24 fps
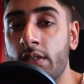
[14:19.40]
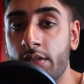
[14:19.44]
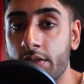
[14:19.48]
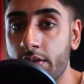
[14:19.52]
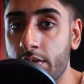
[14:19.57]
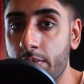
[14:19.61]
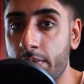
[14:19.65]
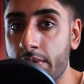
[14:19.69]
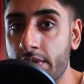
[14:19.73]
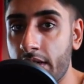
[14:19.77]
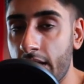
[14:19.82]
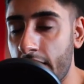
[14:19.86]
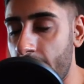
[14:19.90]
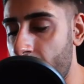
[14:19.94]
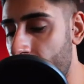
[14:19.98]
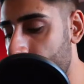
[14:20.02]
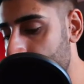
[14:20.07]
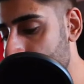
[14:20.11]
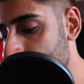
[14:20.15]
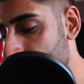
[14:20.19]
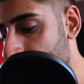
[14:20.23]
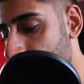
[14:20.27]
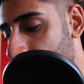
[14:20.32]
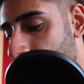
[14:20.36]
So we say
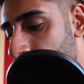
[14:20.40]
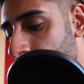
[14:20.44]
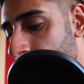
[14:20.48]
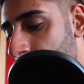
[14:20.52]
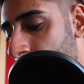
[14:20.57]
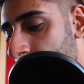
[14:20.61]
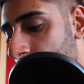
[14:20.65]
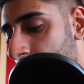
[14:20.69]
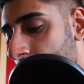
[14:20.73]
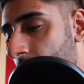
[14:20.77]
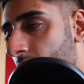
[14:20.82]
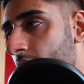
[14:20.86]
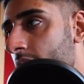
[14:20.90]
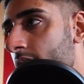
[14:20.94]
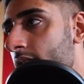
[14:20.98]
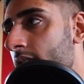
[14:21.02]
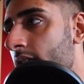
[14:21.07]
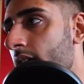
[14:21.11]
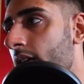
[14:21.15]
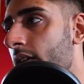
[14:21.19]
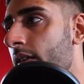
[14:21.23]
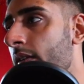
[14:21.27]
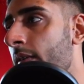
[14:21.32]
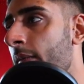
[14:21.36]
hashtag
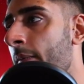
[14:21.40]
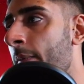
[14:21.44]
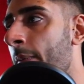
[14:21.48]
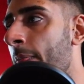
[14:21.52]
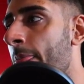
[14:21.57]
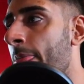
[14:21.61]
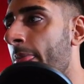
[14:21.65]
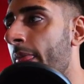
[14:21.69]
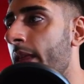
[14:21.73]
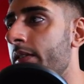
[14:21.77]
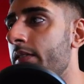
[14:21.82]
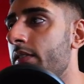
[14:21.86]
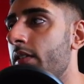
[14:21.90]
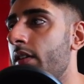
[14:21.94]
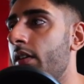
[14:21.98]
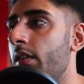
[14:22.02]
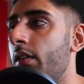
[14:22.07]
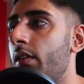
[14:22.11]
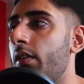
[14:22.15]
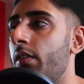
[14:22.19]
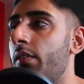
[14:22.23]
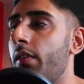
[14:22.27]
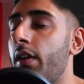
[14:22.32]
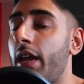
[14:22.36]
counter
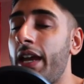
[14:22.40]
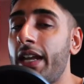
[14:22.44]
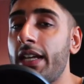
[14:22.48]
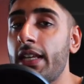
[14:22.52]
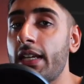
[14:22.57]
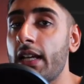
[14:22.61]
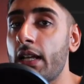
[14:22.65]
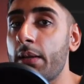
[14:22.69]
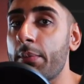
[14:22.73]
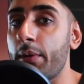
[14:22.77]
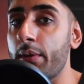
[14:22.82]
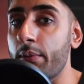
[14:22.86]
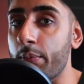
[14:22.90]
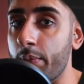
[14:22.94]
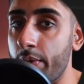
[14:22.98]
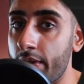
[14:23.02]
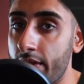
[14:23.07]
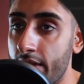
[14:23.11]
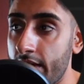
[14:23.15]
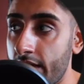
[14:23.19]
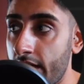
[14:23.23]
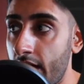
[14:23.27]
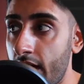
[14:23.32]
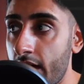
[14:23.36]
so any element
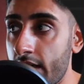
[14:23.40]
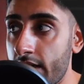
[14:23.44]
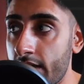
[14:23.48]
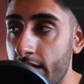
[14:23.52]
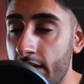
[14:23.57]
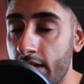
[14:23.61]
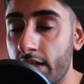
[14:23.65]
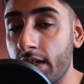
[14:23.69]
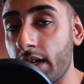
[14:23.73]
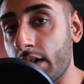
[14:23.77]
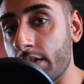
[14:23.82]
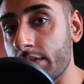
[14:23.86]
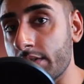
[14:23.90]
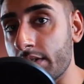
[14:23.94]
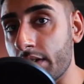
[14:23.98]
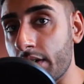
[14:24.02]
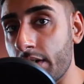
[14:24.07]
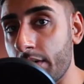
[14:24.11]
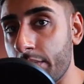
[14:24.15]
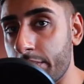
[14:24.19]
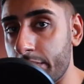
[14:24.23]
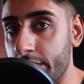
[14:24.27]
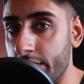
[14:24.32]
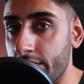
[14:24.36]
with the ID
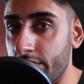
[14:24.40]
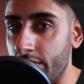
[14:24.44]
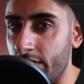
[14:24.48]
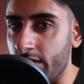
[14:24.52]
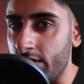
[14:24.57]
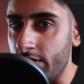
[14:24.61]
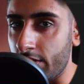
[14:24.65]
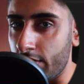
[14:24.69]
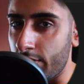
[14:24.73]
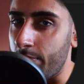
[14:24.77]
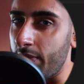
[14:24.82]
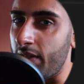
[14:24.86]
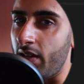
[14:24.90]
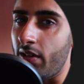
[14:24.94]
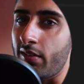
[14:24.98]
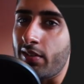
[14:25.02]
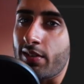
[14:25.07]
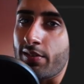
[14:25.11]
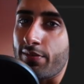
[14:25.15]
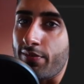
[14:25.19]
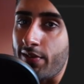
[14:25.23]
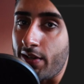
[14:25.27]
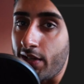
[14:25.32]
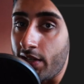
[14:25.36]
counter, which it should be
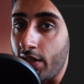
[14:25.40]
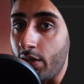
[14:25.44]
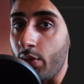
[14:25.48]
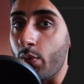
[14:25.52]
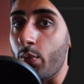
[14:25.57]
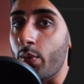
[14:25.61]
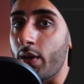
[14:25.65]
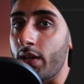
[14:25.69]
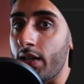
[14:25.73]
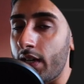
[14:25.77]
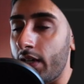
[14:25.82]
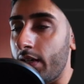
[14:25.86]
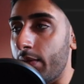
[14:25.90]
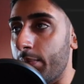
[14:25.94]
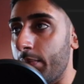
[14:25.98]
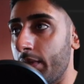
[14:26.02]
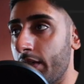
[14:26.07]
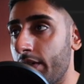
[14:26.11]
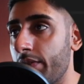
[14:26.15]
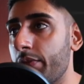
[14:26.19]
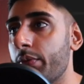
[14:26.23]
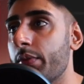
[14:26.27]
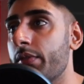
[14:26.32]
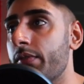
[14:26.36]
only finding one
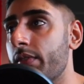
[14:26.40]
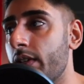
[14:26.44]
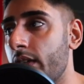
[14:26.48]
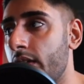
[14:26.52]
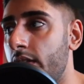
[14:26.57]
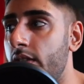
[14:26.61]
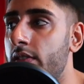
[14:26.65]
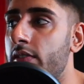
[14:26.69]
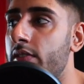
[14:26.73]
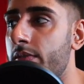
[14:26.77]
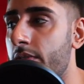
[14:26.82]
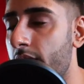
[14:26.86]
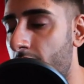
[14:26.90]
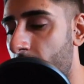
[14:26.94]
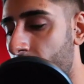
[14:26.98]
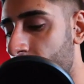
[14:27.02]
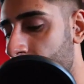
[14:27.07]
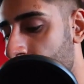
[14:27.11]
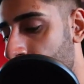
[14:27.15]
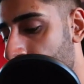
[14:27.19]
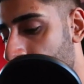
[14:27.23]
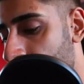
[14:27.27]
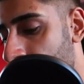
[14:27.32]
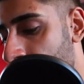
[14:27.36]
element if we've done this
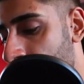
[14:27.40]
correct,